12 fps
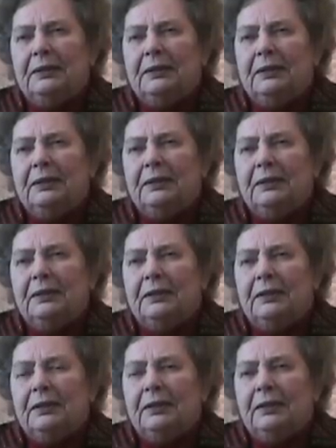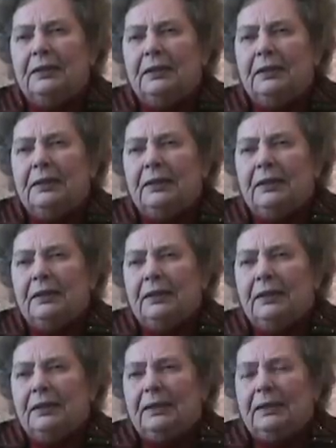
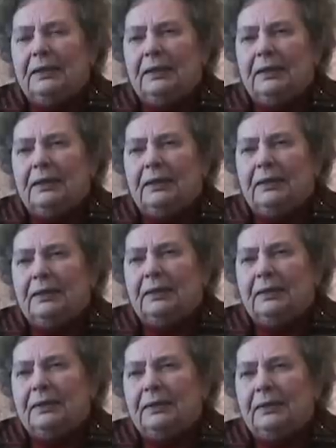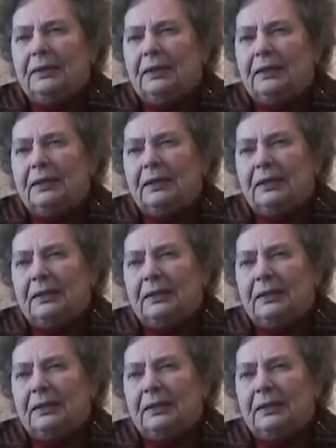Nobody speaks.